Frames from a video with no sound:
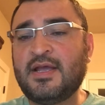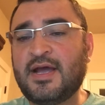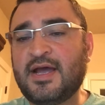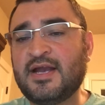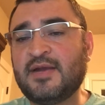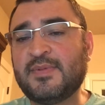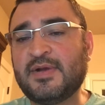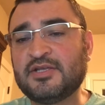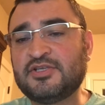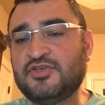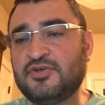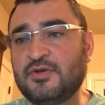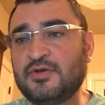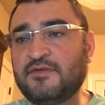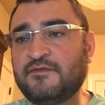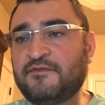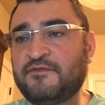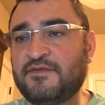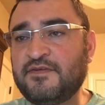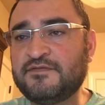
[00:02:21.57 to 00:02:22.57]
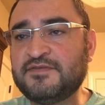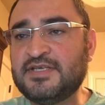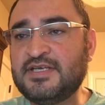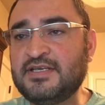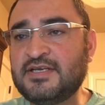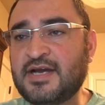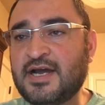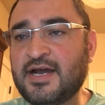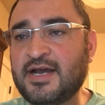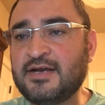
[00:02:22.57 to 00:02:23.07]
I had about
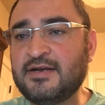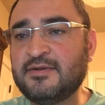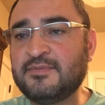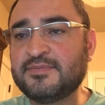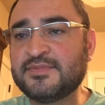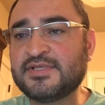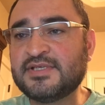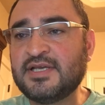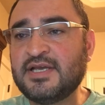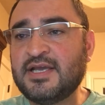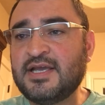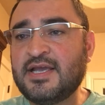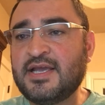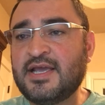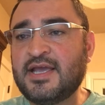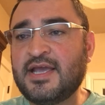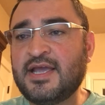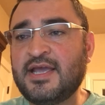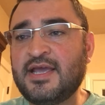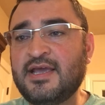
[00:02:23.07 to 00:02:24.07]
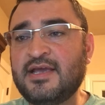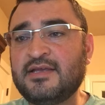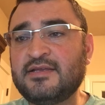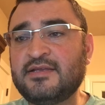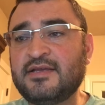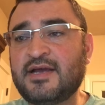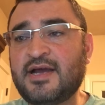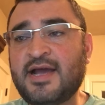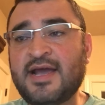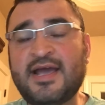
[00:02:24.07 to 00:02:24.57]
215 items,
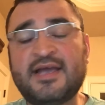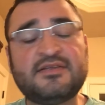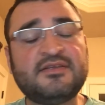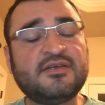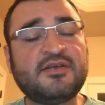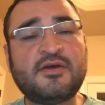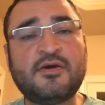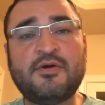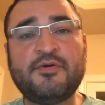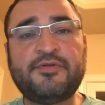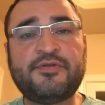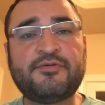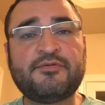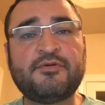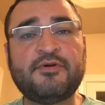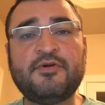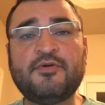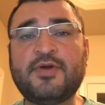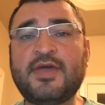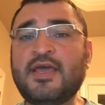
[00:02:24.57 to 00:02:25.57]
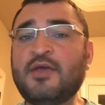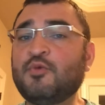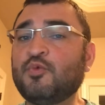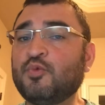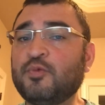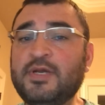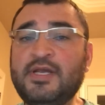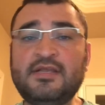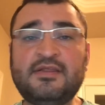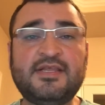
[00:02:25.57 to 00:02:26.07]
and I had to go through and
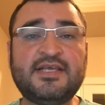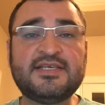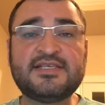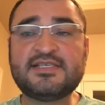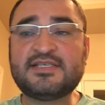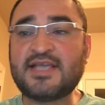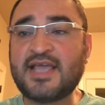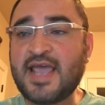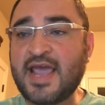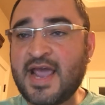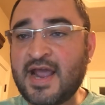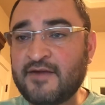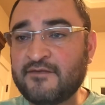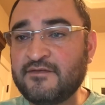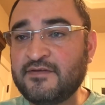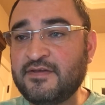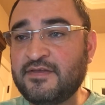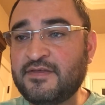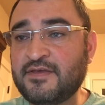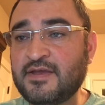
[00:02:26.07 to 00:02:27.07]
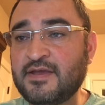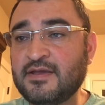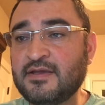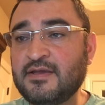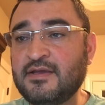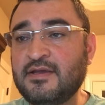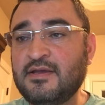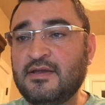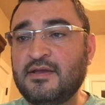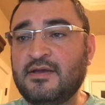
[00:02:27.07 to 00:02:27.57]
relist everything.
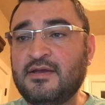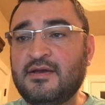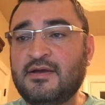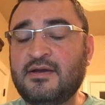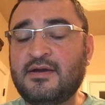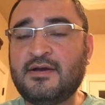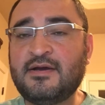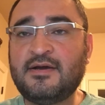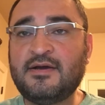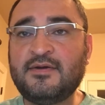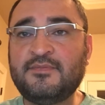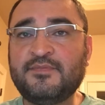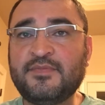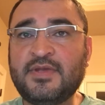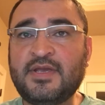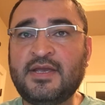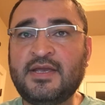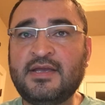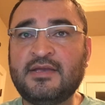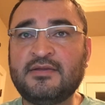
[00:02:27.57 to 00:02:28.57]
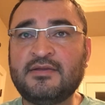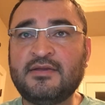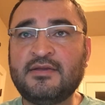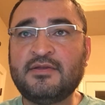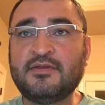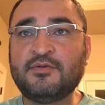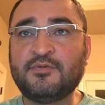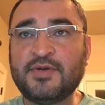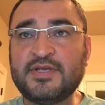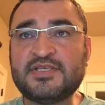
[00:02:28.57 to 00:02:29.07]
And
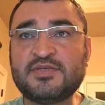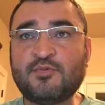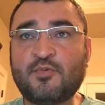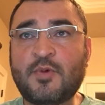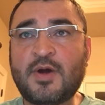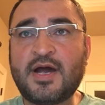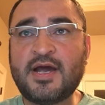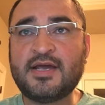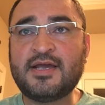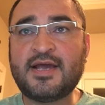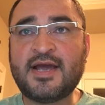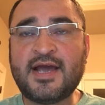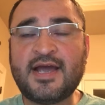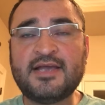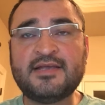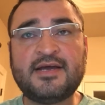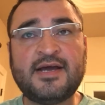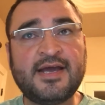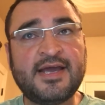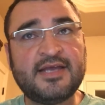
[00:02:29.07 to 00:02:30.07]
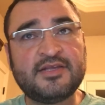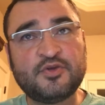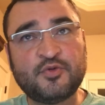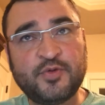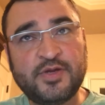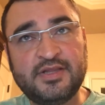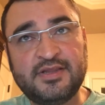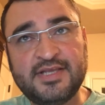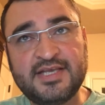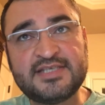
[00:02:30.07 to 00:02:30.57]
the reason why I had to
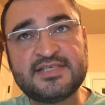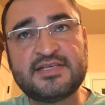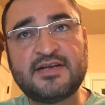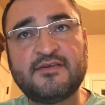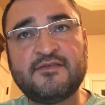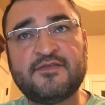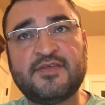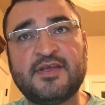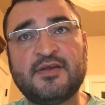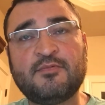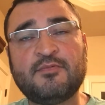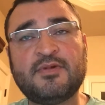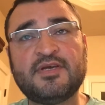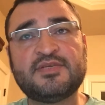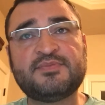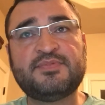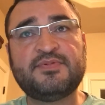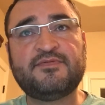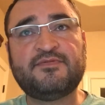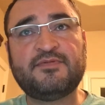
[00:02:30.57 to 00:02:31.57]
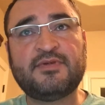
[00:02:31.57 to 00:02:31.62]
relist everything was